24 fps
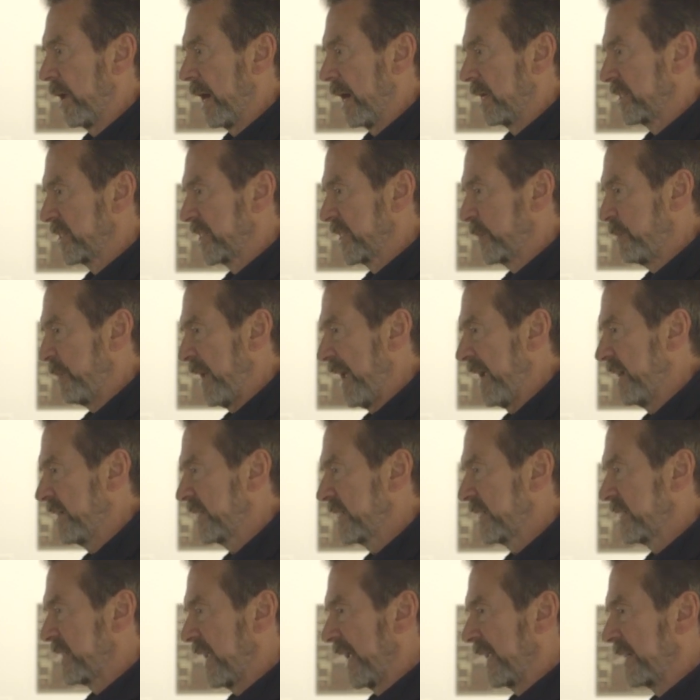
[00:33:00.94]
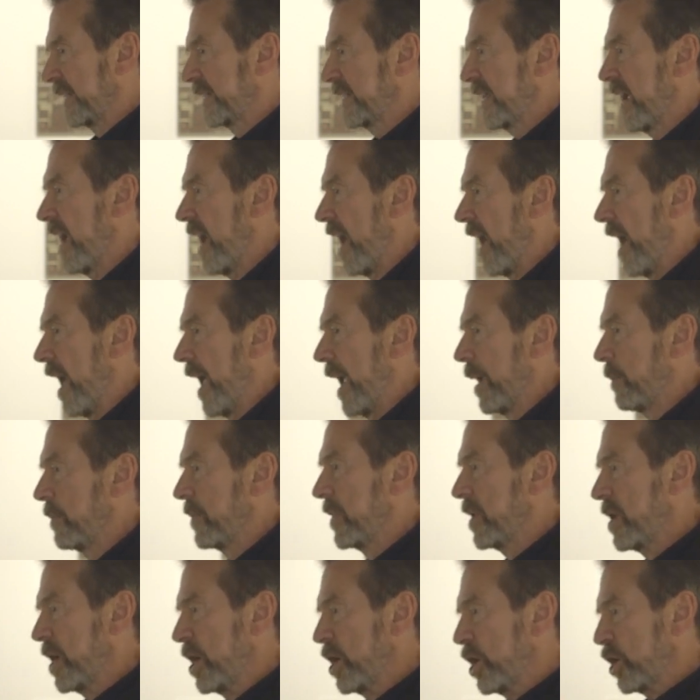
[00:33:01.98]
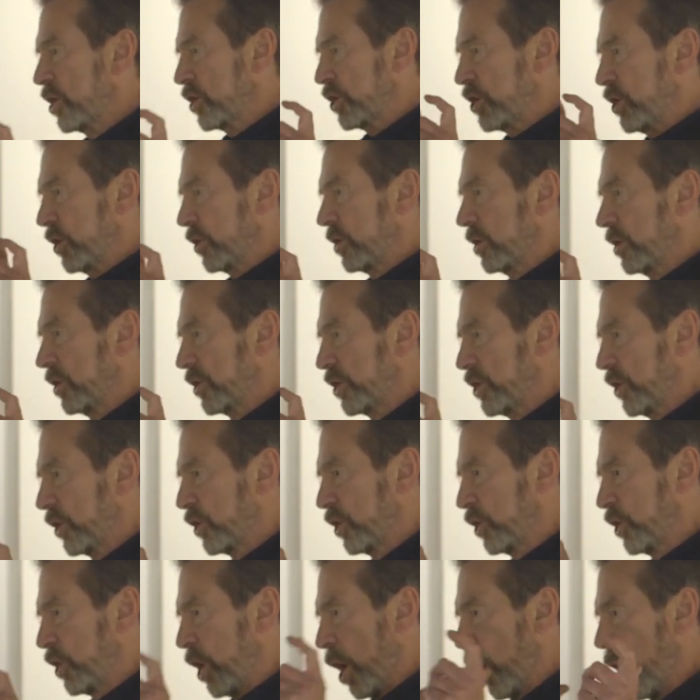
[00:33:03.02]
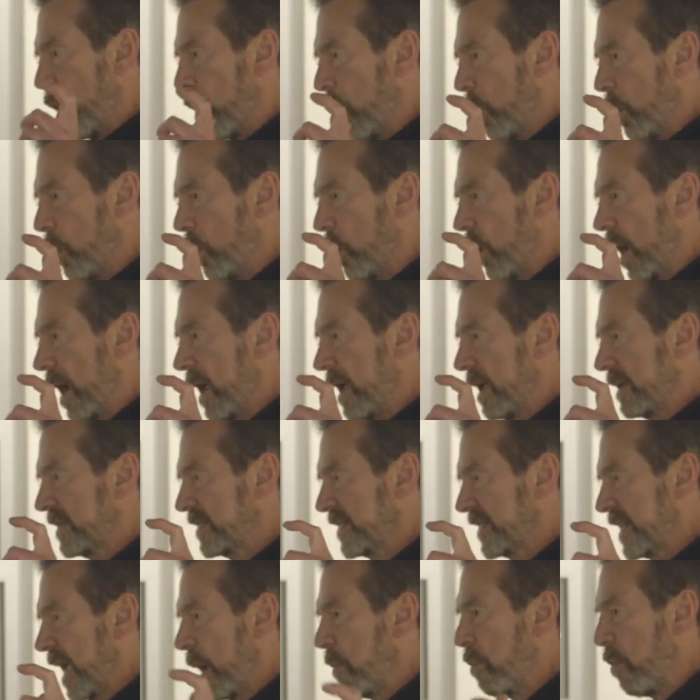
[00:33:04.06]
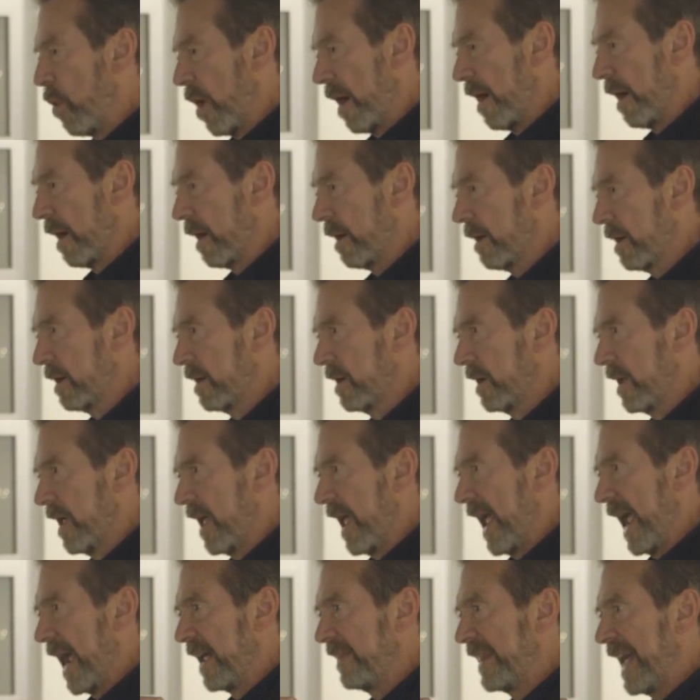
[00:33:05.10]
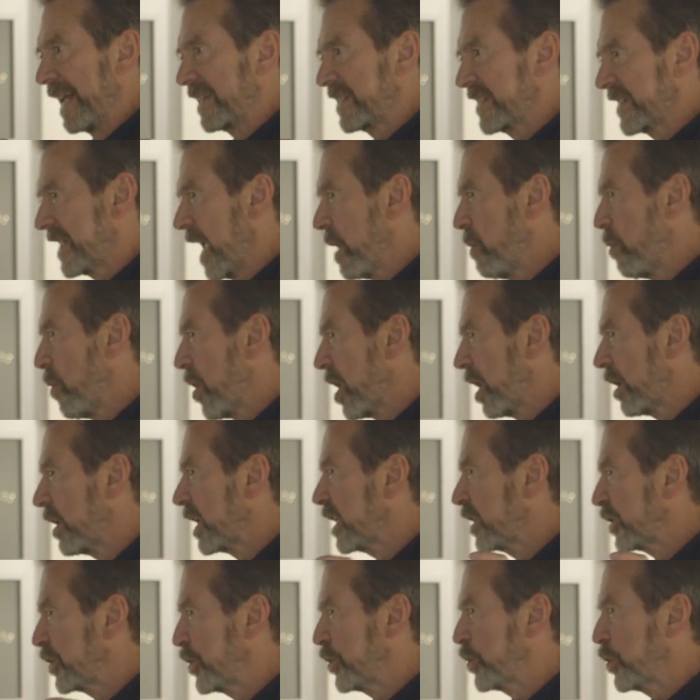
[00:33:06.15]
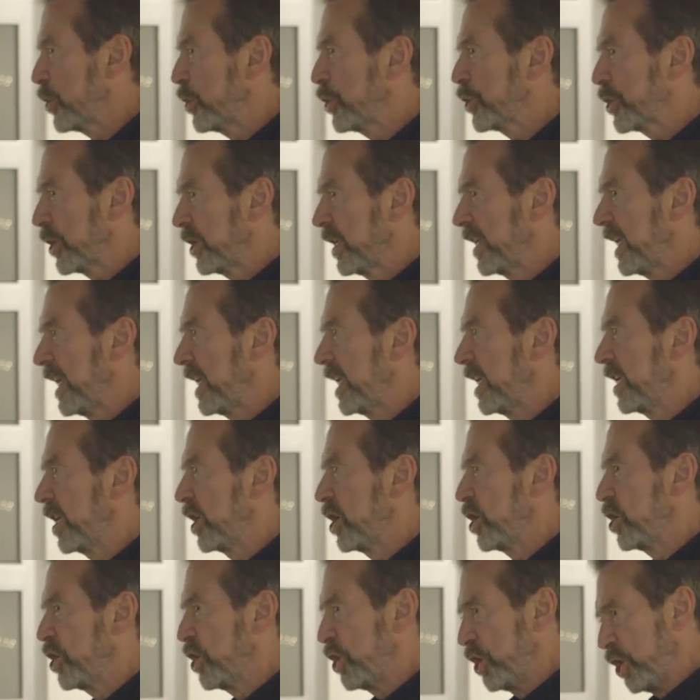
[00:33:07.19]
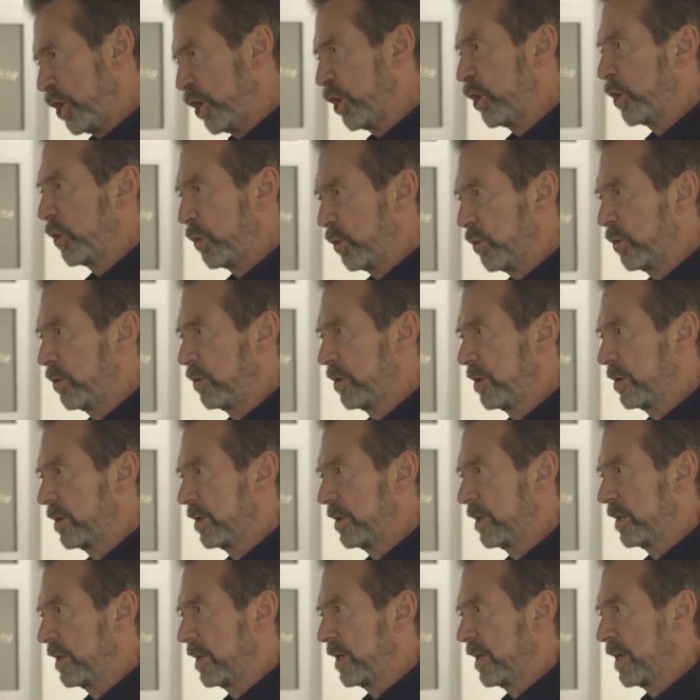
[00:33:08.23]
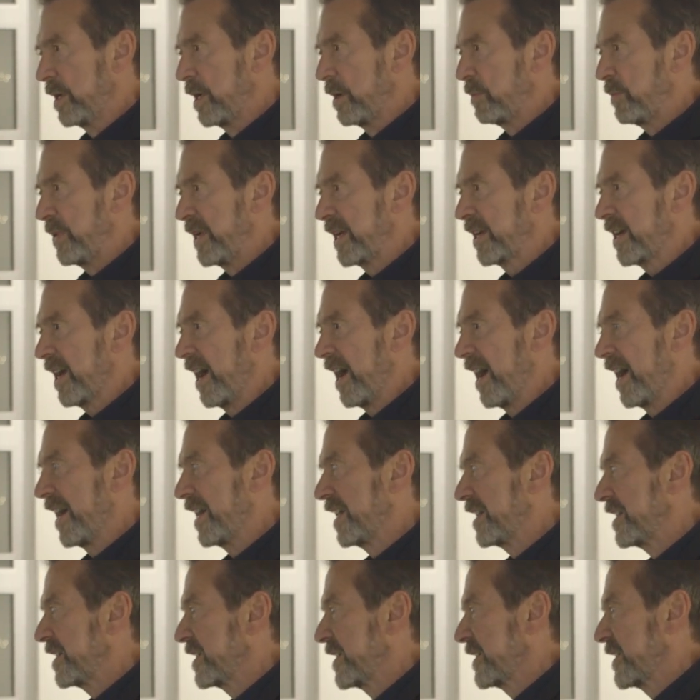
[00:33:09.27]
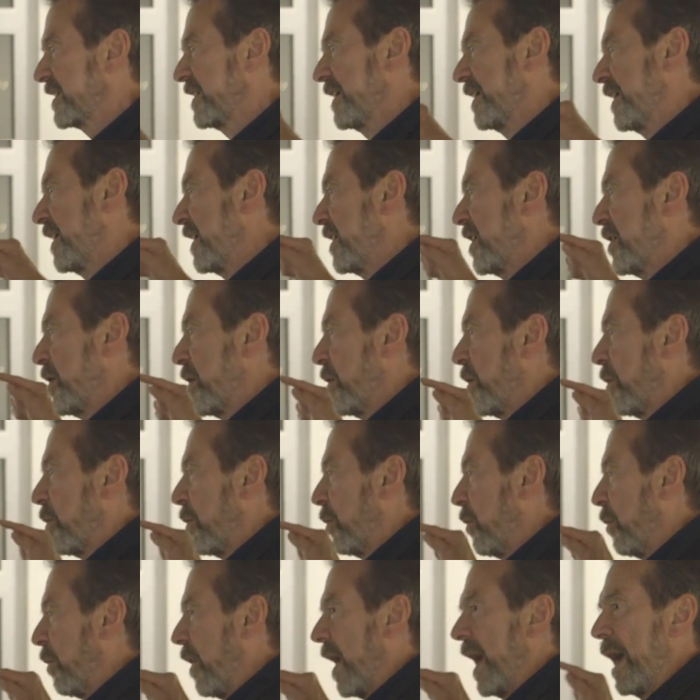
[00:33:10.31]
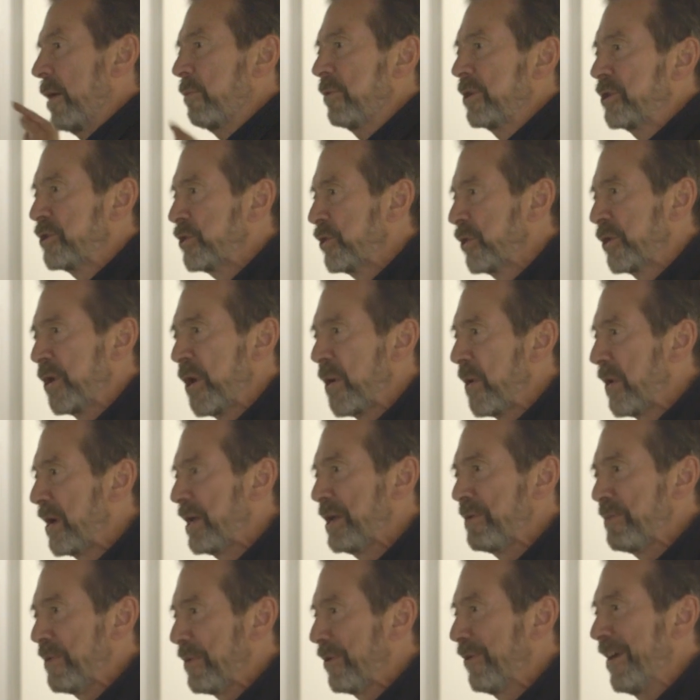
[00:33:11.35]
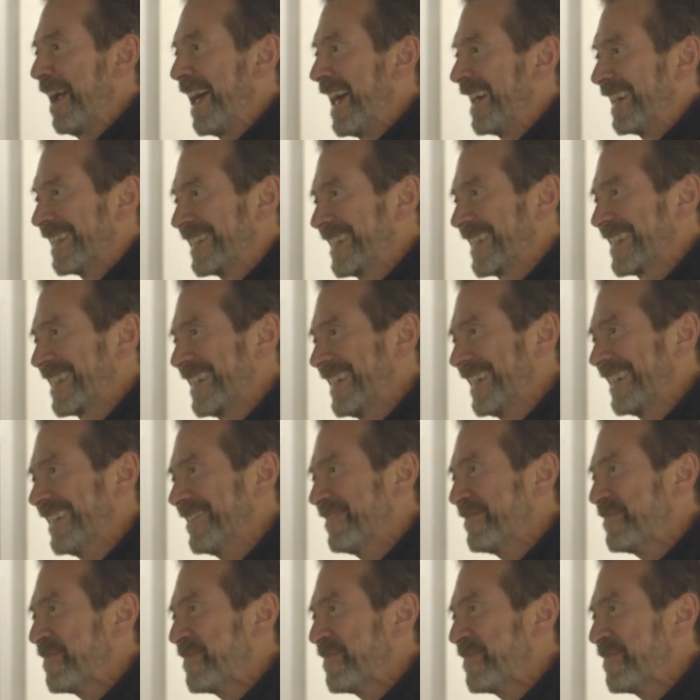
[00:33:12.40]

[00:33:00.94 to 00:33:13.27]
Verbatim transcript: uh, space and time to, to go somewhere and that somewhere is usually you, because why would you go anywhere else?